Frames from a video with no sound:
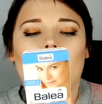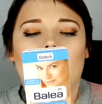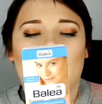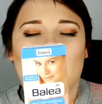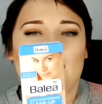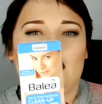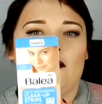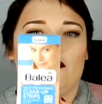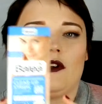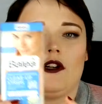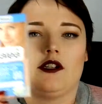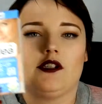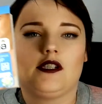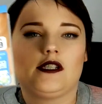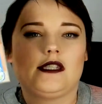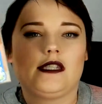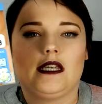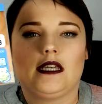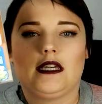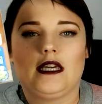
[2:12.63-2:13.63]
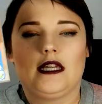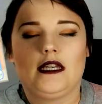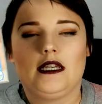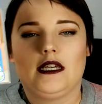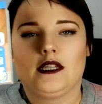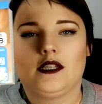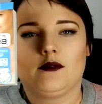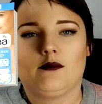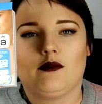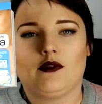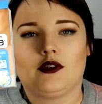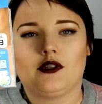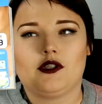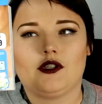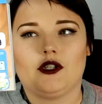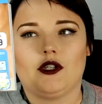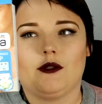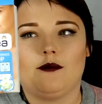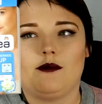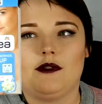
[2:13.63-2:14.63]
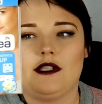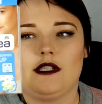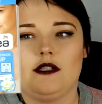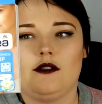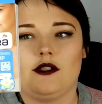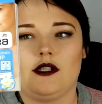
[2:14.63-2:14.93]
and they work just like any other pore strips. You